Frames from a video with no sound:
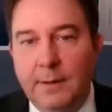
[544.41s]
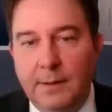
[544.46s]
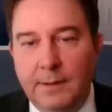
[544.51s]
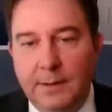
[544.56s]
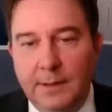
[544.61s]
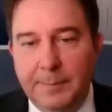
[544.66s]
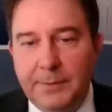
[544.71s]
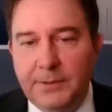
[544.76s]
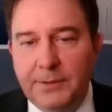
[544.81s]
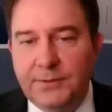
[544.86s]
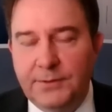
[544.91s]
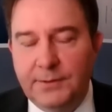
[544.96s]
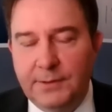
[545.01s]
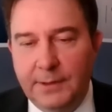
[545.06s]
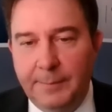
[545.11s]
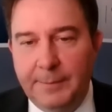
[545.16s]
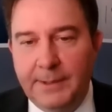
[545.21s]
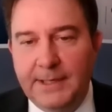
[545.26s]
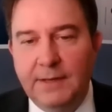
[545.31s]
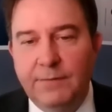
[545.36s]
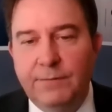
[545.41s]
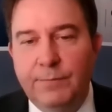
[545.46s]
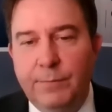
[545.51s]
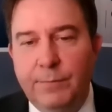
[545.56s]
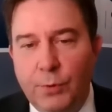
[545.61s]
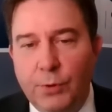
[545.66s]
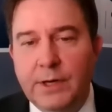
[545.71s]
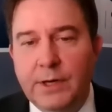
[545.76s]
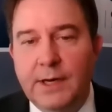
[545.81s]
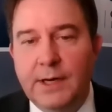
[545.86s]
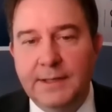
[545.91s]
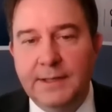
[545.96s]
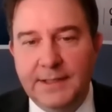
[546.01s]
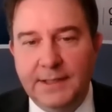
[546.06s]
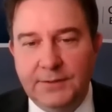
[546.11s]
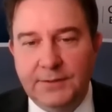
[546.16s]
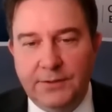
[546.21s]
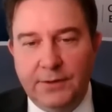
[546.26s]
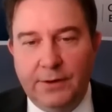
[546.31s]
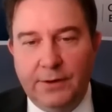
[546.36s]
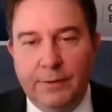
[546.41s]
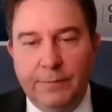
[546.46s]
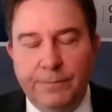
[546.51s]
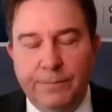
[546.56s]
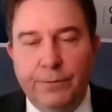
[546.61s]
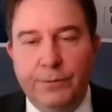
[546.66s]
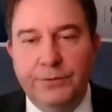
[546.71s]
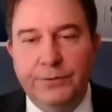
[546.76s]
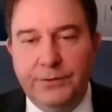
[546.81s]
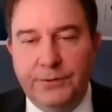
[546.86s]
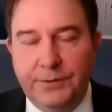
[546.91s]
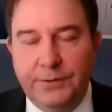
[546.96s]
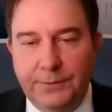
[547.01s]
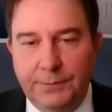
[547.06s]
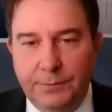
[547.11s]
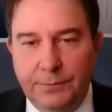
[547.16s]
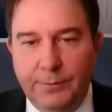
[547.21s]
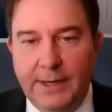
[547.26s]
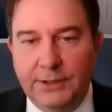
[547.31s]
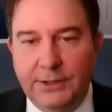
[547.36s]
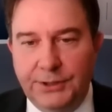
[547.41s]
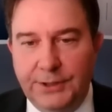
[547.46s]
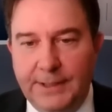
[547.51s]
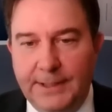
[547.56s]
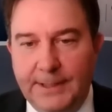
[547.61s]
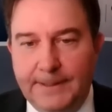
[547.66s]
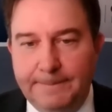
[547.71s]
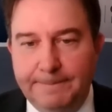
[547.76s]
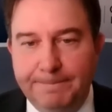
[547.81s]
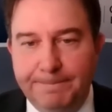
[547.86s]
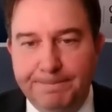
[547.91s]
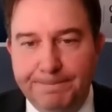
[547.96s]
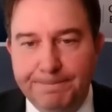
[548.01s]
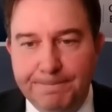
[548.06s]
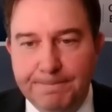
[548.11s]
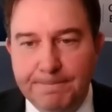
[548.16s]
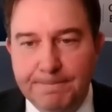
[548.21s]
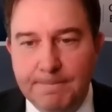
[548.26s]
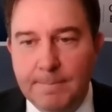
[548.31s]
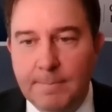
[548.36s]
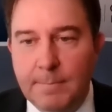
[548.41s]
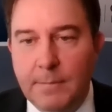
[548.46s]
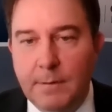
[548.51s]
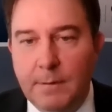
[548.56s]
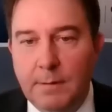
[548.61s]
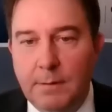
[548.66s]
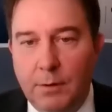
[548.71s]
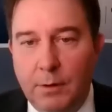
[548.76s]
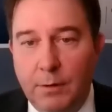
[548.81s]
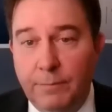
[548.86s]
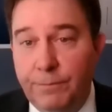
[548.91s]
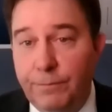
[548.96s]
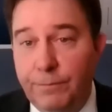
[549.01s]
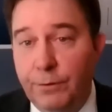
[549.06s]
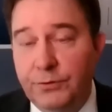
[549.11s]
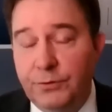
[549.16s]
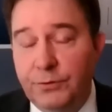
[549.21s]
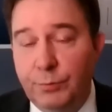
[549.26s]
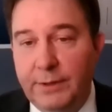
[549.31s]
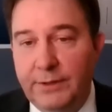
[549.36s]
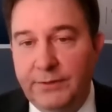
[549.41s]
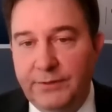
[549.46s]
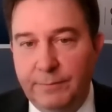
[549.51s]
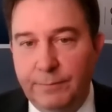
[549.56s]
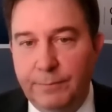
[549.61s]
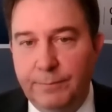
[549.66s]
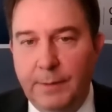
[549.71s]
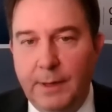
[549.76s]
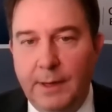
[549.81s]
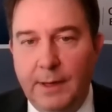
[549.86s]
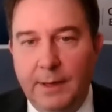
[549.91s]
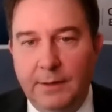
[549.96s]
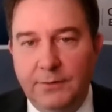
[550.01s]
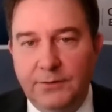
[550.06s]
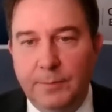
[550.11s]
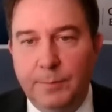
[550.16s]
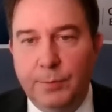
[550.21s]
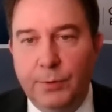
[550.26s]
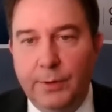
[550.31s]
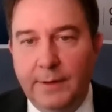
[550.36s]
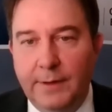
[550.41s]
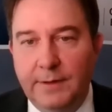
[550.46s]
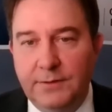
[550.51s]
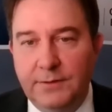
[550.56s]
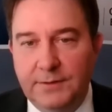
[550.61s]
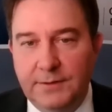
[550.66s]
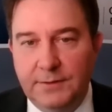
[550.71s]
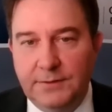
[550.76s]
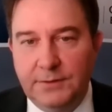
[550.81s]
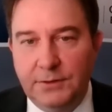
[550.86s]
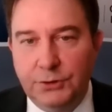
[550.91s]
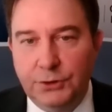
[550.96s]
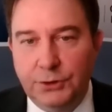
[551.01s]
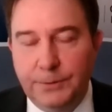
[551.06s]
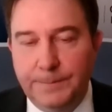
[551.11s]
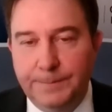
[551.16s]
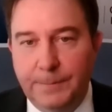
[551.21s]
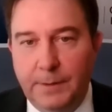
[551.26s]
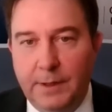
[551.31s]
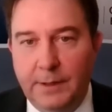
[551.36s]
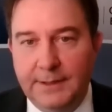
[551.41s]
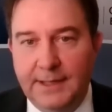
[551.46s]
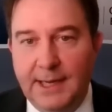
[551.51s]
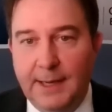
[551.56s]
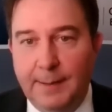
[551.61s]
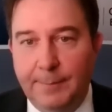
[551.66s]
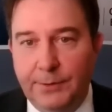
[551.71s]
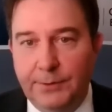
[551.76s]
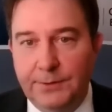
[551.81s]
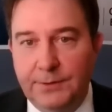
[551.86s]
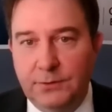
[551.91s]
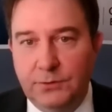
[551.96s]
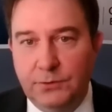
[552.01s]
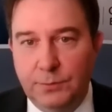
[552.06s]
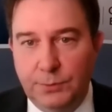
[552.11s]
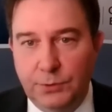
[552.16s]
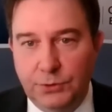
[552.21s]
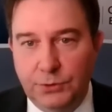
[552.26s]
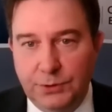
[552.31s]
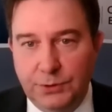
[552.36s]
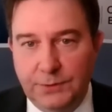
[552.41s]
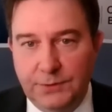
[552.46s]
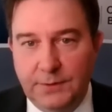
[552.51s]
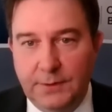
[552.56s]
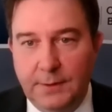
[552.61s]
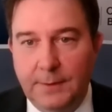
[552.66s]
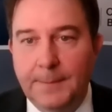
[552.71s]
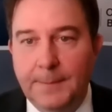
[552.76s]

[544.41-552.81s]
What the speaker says: Let me give you more context on our first rationale, or first reason supporting this decision on capital distributions.